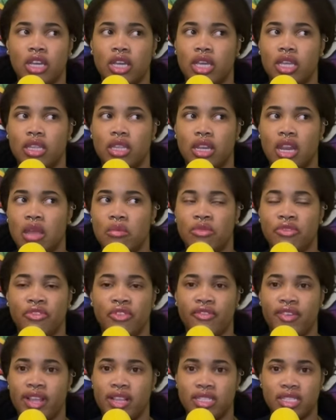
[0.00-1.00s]
is cooking the
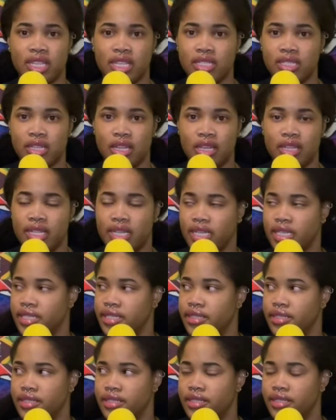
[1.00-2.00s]
night before Valentine's Day.
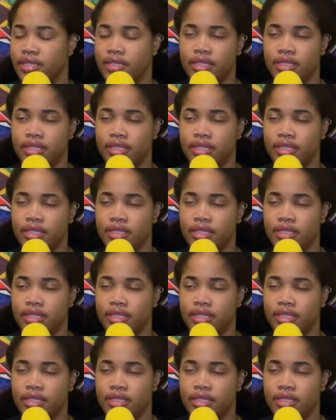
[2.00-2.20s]
Like,